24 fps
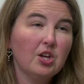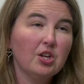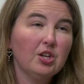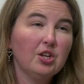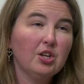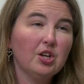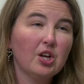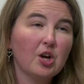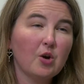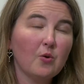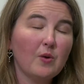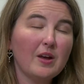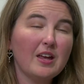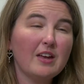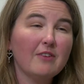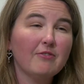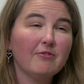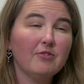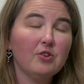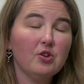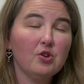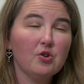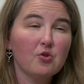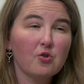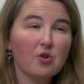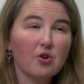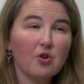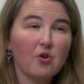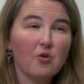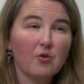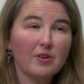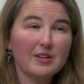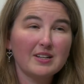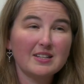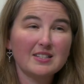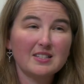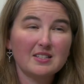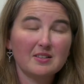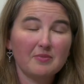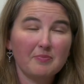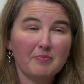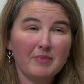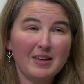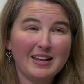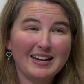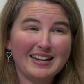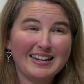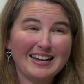You know, if you're going to
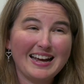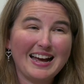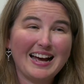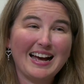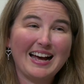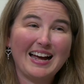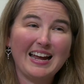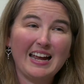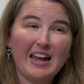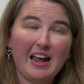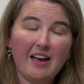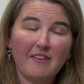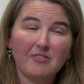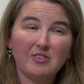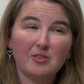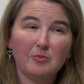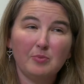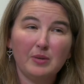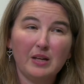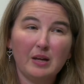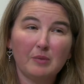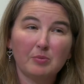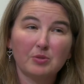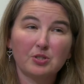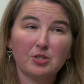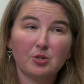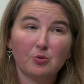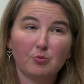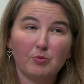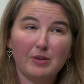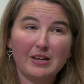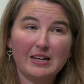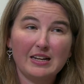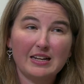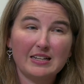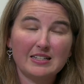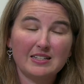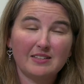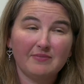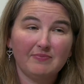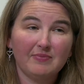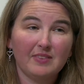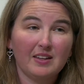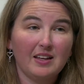submit it, I have to be able to read it.